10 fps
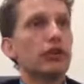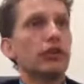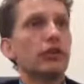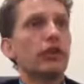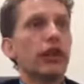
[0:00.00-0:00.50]

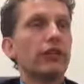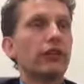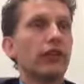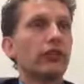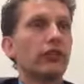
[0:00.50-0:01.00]
So instead of
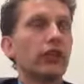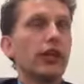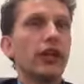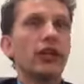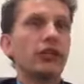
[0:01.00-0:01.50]
just
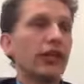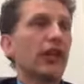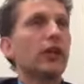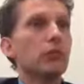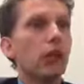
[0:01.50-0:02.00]

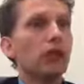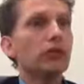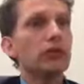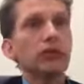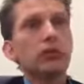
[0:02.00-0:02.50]
selling a
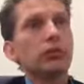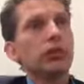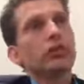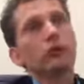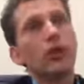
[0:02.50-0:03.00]
box or
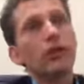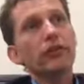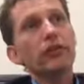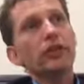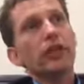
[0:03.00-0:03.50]
product
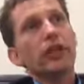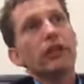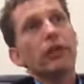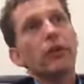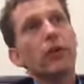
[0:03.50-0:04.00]
once,
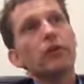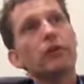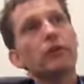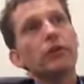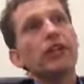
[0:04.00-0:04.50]
what
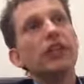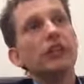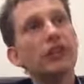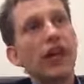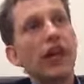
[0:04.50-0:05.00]
would we need to
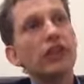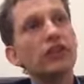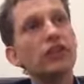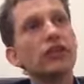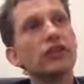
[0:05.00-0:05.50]

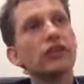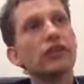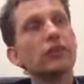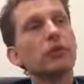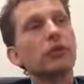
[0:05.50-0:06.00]
change, for
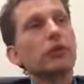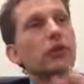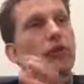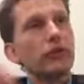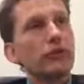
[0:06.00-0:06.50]
example, to
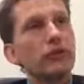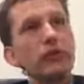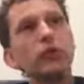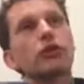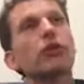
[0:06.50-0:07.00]
go to a
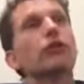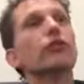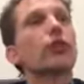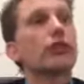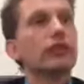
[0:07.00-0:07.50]
solution or
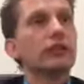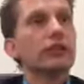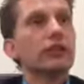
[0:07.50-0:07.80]
service?